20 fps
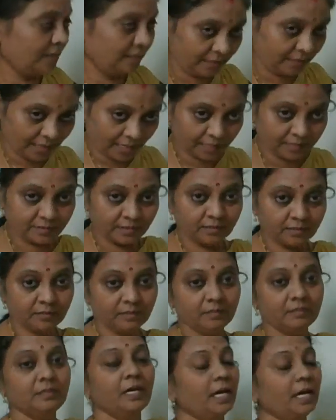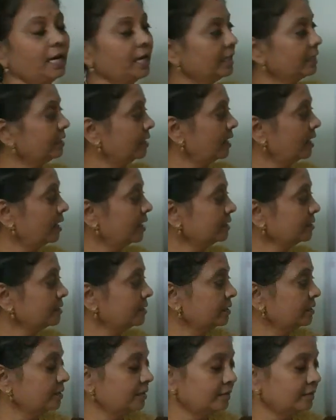latter, and last.